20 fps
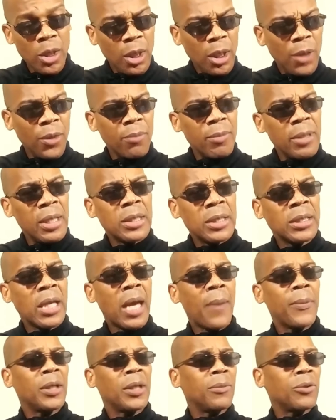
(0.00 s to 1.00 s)
In the
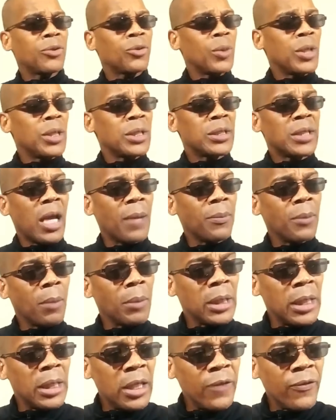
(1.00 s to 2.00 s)
meantime and in between time, I'm
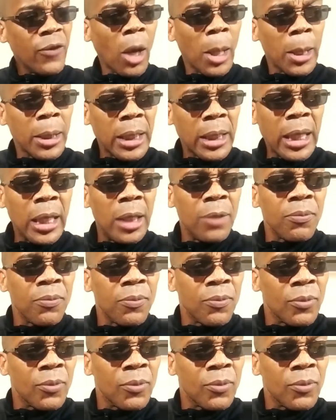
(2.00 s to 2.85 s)
going to leave y'all again,